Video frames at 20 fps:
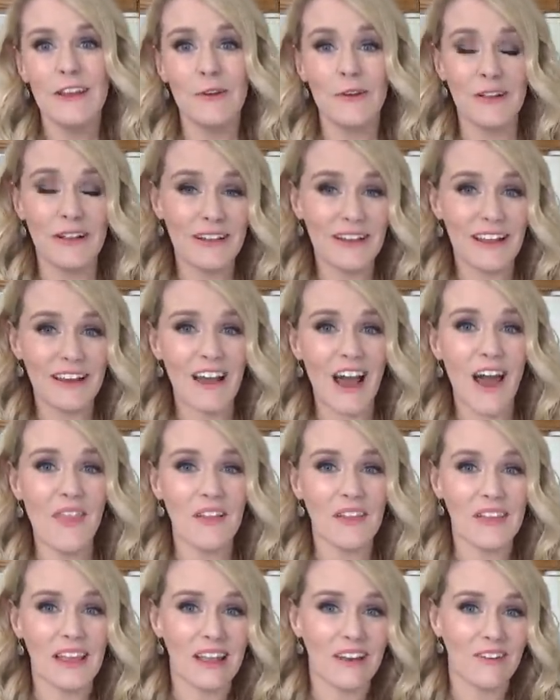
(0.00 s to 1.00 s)
you can click
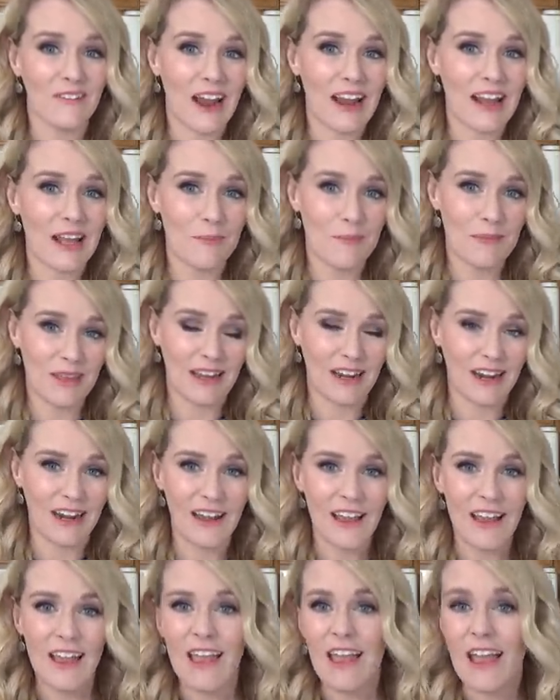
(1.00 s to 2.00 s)
on the link right up
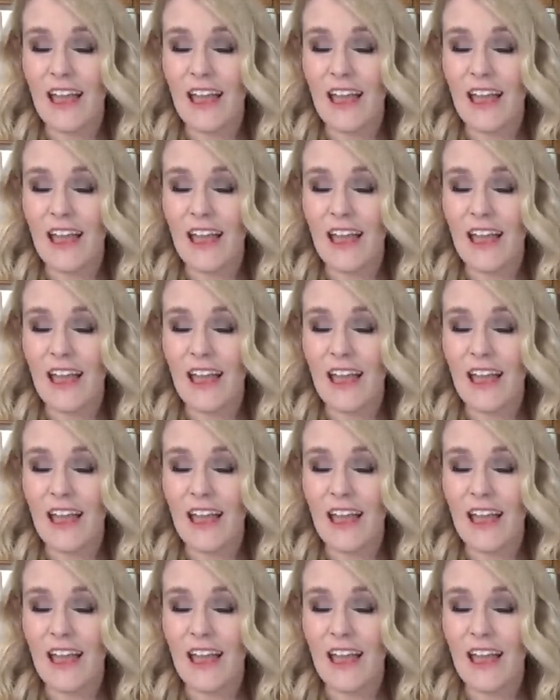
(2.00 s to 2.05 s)
here.